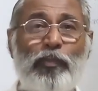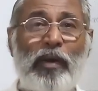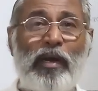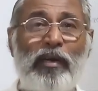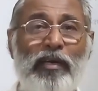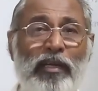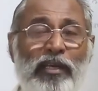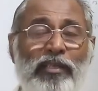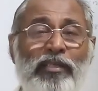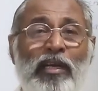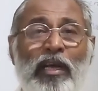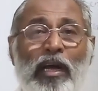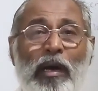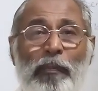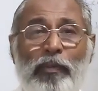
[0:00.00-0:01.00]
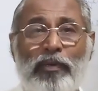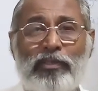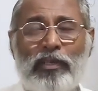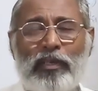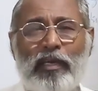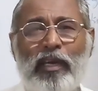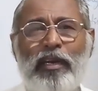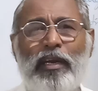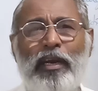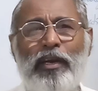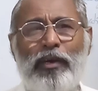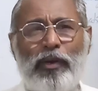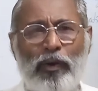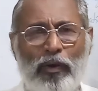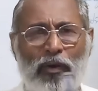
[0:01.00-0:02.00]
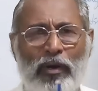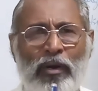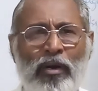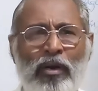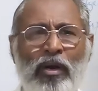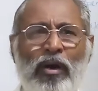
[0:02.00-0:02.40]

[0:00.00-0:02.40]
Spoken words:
part is a person can endure